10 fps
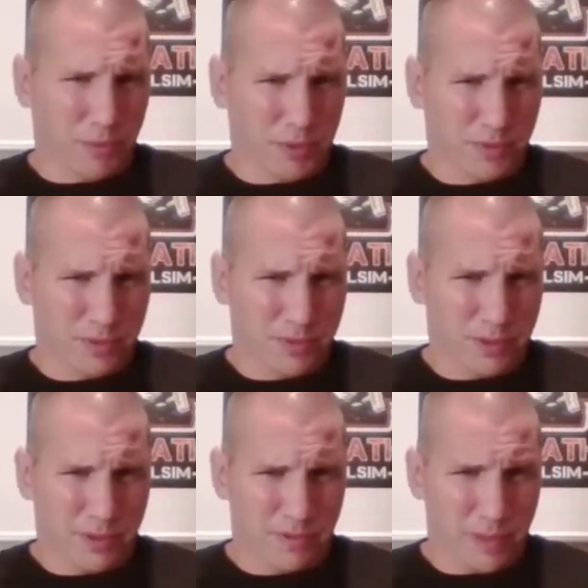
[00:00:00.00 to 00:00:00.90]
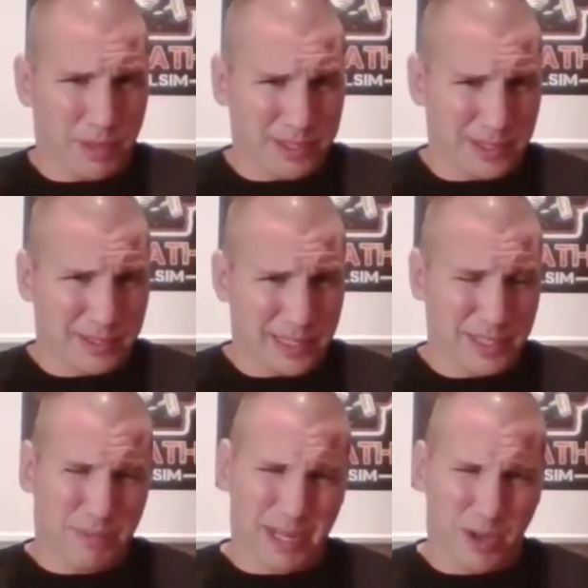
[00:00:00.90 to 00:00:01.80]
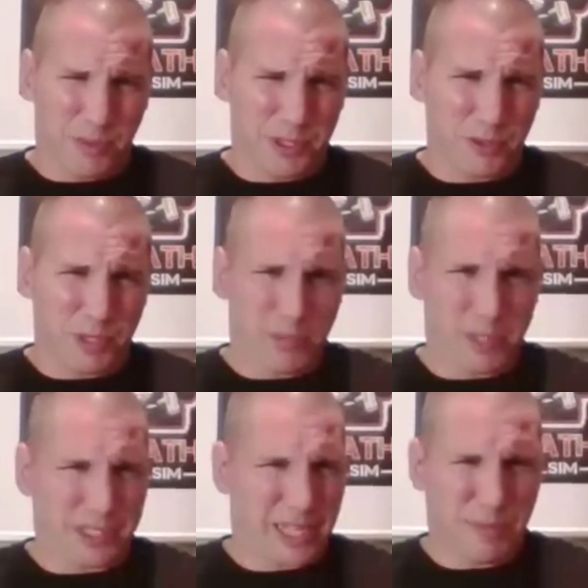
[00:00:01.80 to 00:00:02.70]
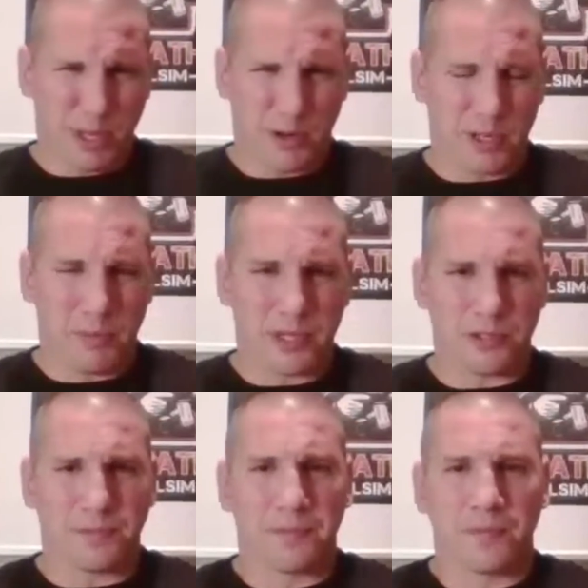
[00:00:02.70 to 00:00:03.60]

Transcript: If that makes any sense. Might help a little bit, but that'd be hard to measure.